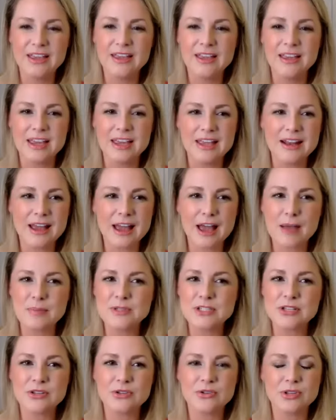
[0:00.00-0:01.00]
It
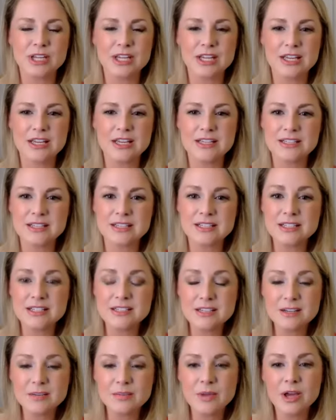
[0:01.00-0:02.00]
absolutely is. And
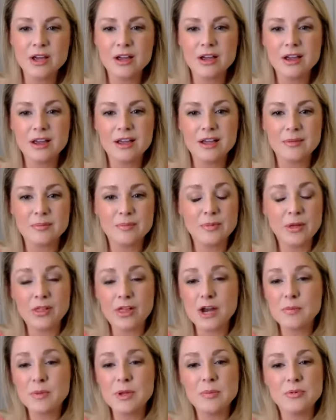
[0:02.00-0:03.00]
stigma, a
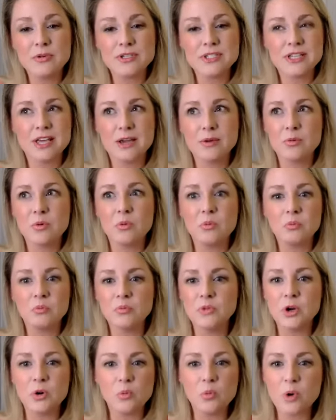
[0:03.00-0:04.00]
lot of people say, well,
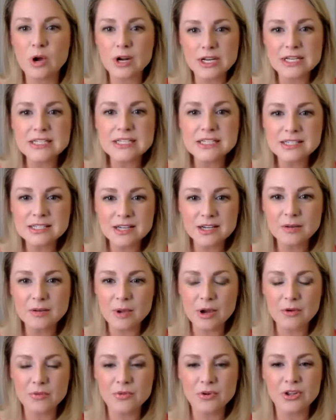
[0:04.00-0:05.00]
what is
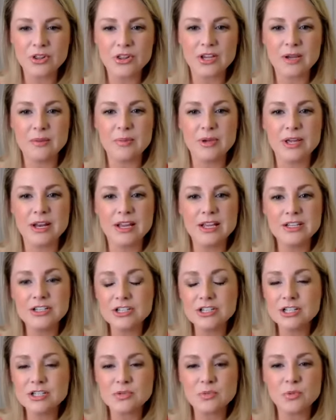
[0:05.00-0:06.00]
stigma really? But it's
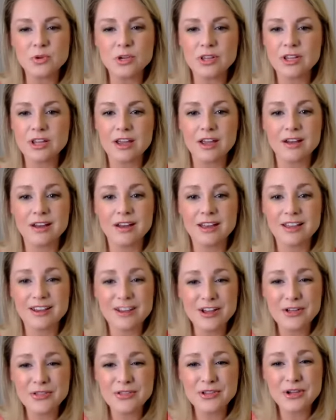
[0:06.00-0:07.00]
just really an
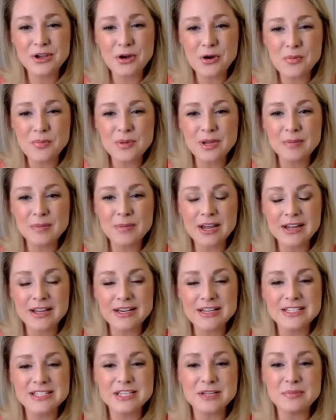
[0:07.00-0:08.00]
unhealthy coping
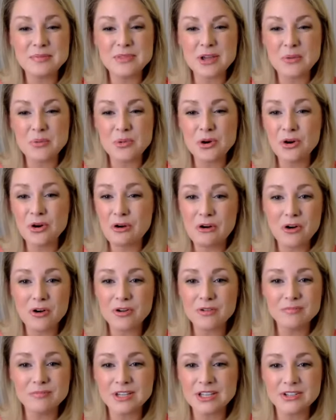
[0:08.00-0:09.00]
mechanism that we're
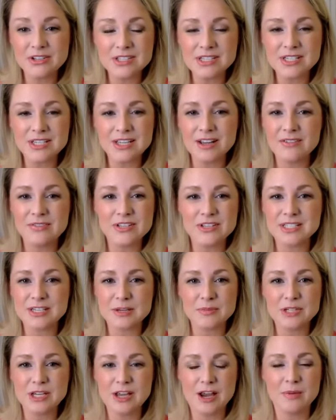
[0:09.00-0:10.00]
all guilty of at
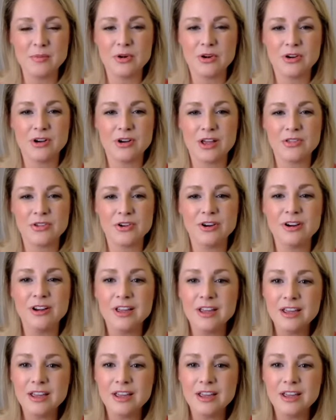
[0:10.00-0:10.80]
some time or another.